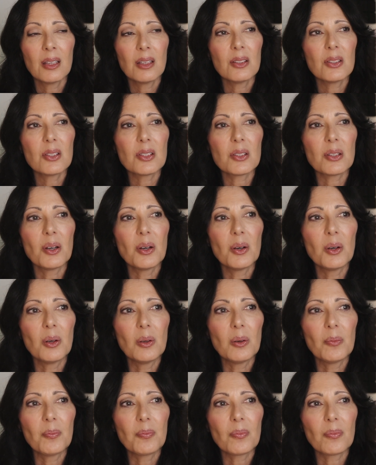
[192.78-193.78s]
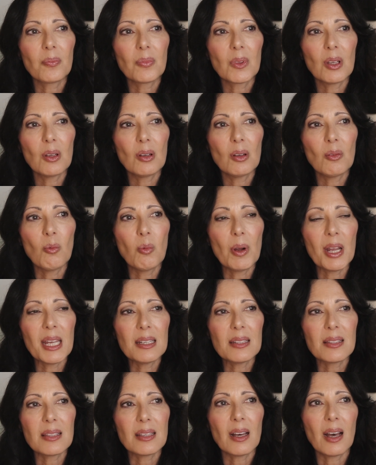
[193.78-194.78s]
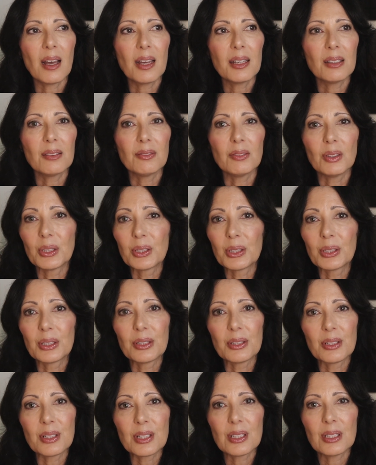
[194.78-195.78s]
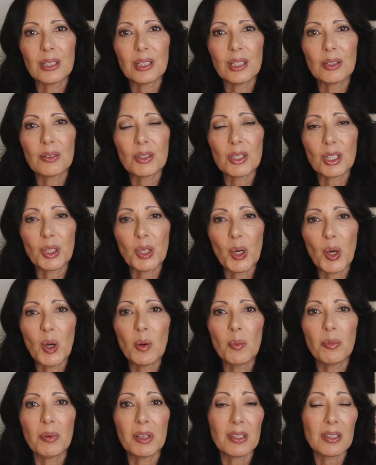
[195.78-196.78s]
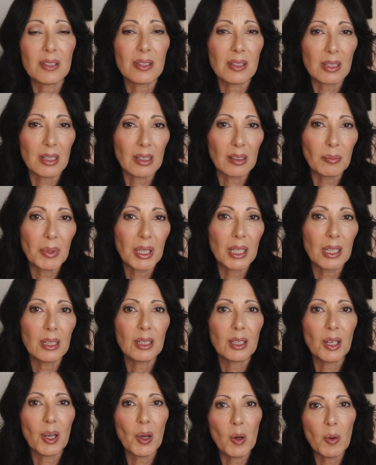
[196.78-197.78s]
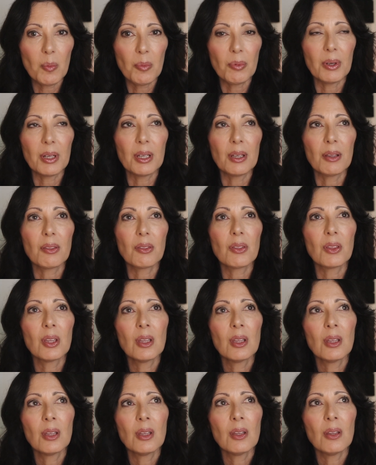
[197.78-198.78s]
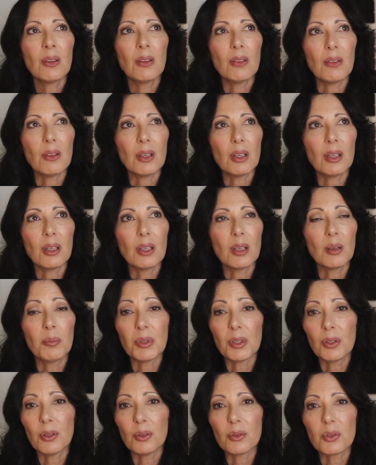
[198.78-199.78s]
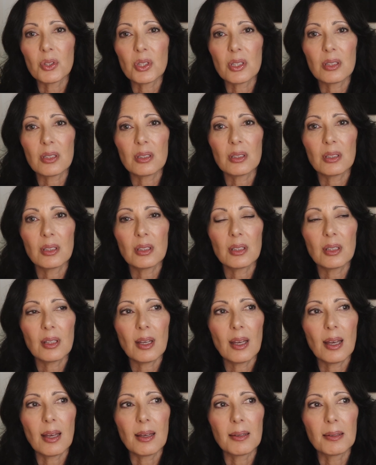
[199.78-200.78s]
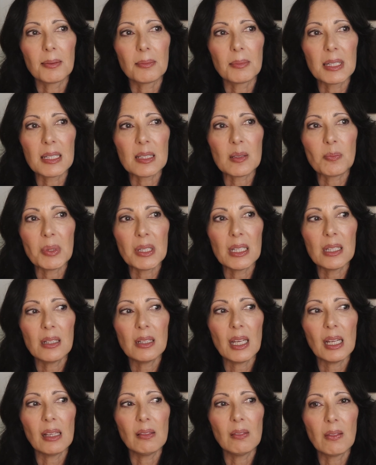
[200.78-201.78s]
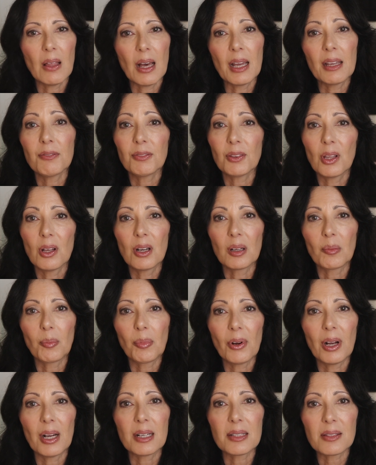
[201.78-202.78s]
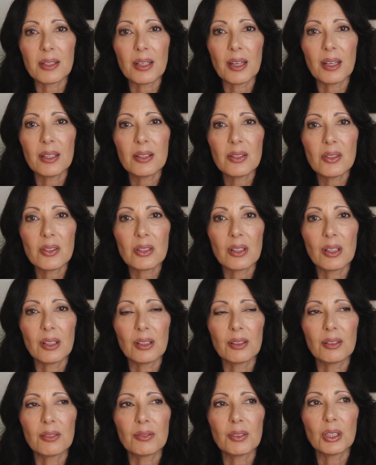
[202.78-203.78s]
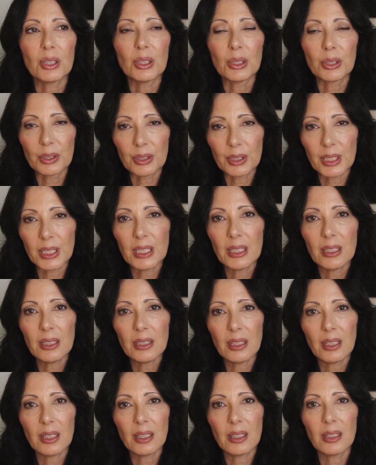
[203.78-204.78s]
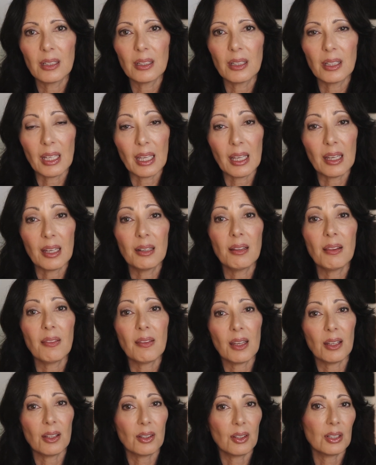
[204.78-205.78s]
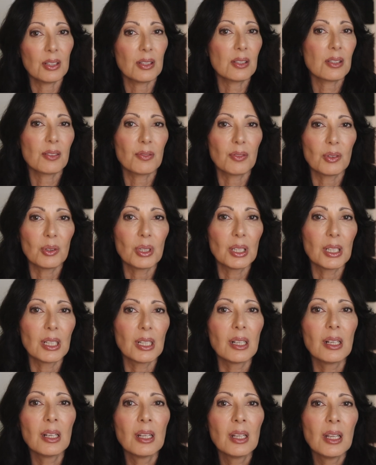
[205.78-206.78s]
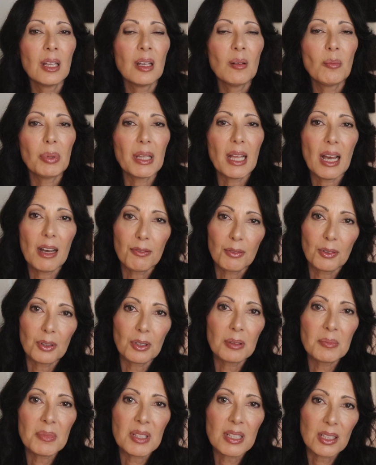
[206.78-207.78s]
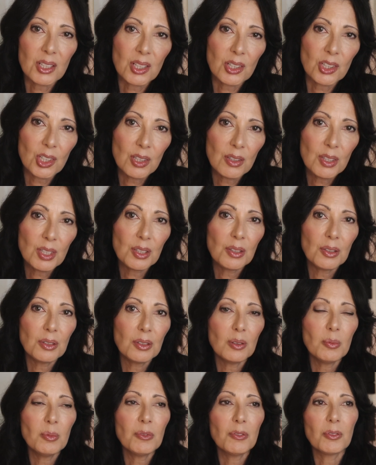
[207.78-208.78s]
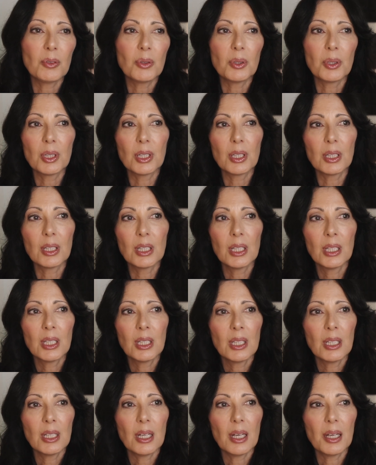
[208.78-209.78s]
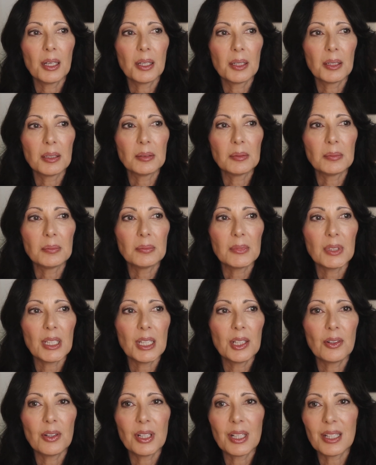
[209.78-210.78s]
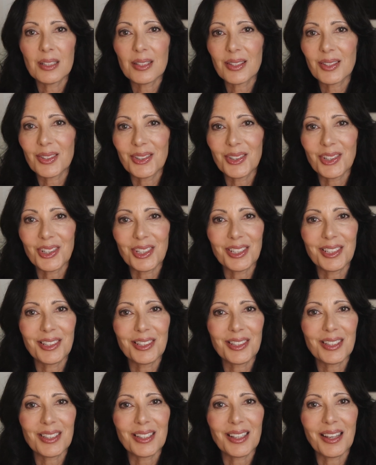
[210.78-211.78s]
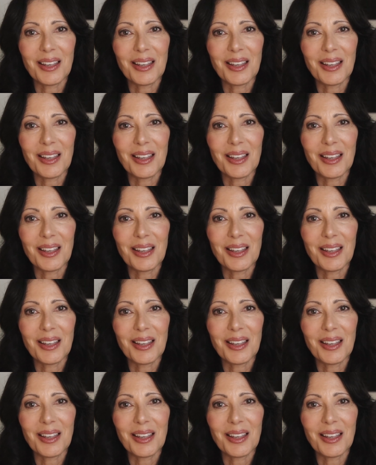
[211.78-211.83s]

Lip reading: So ways that I have learned, to cope with the stigma, cope with the abuse. It's been a lifelong process of learning, and again, thank goodness for platforms such as YouTube, for internet searches,